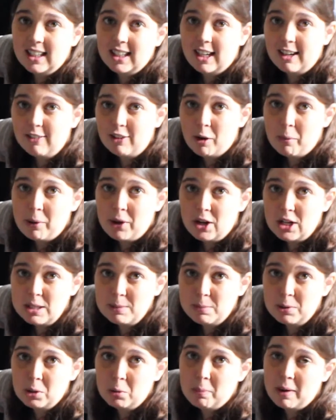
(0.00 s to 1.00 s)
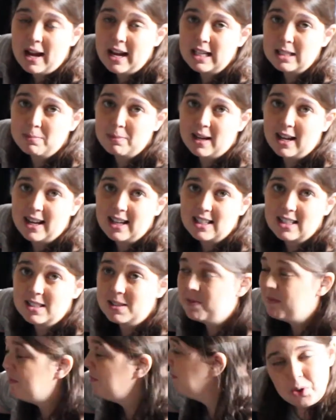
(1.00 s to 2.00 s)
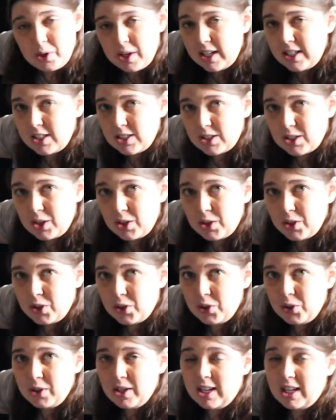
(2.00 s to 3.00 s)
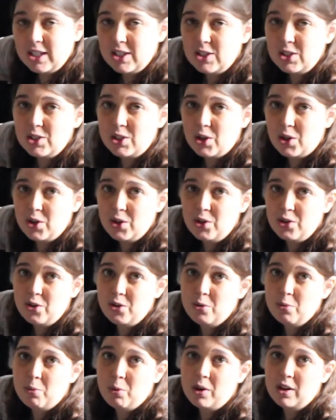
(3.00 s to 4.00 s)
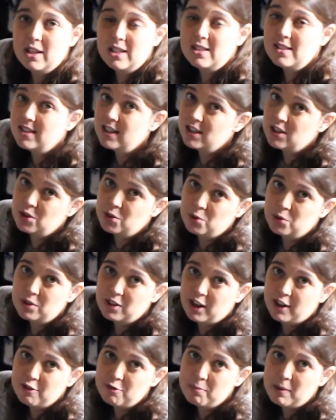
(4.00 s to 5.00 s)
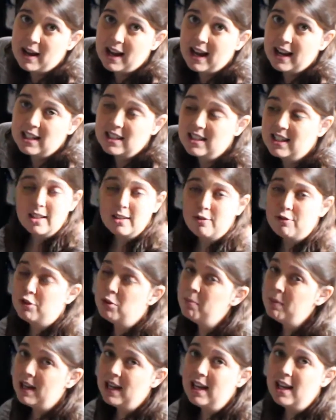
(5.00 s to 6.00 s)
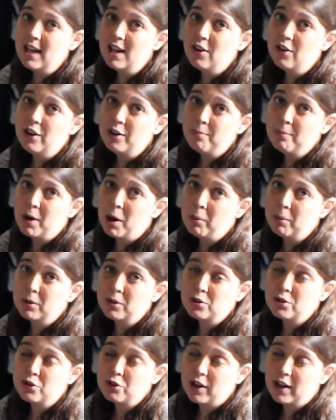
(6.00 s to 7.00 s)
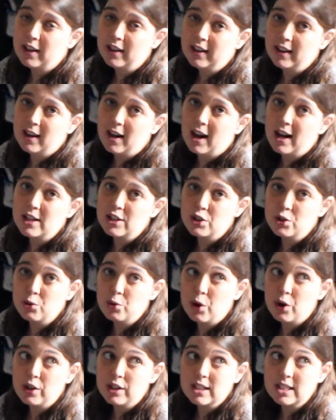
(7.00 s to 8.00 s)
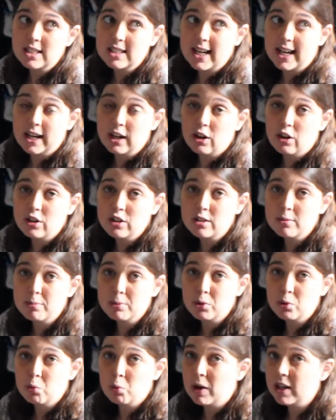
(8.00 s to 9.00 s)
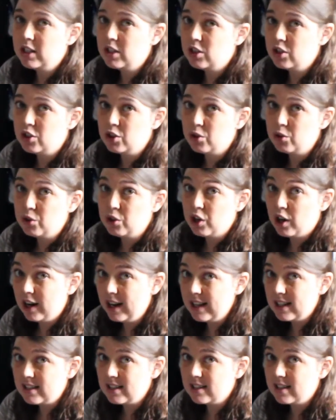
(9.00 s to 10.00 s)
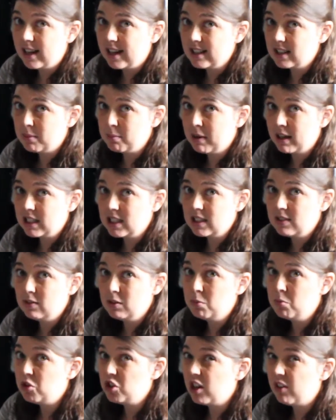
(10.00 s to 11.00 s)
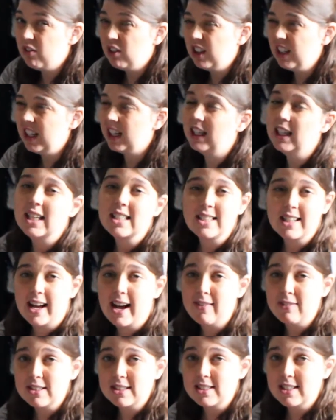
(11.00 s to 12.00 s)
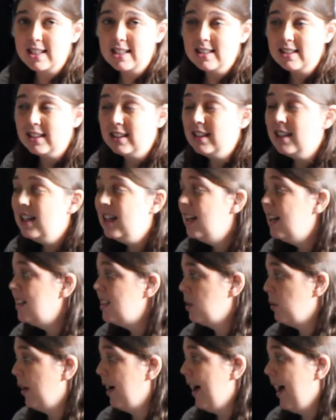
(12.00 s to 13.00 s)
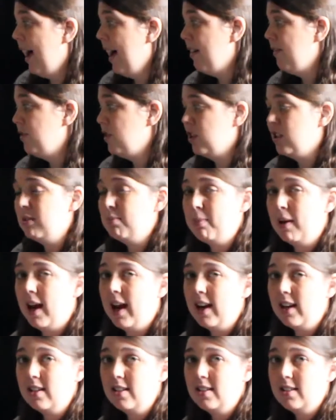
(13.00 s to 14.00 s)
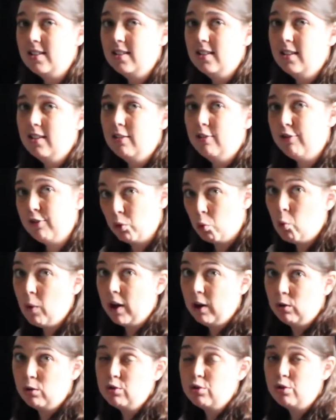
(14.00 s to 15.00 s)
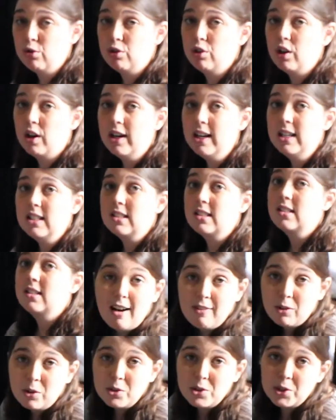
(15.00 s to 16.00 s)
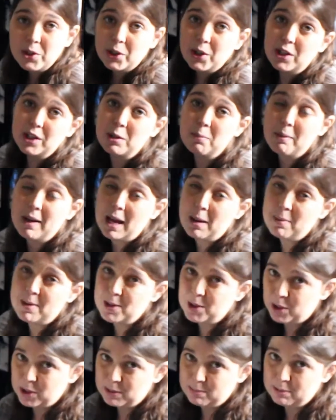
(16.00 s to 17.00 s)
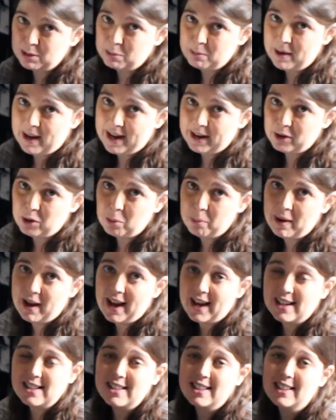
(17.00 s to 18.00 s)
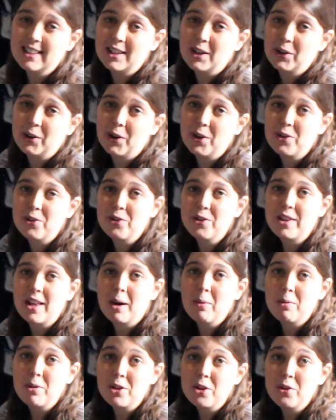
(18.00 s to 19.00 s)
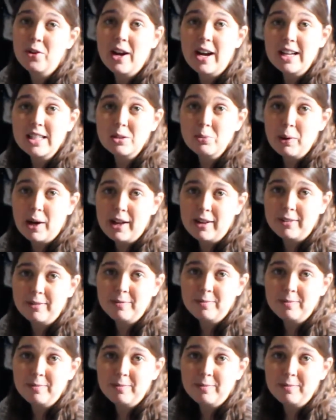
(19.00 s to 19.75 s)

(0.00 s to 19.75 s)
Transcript: I've got my hospital bags packed. I thought I'd just go through and show you what essentials I've packed. For me here in Melbourne, Australia, I do only stay in hospital 1 to 2 nights as a maximum generally, unless I have a Caesar. So I have just packed for 1 or 2 nights. I've also got the baby's hospital bag all packed and I'll go through that with you as well.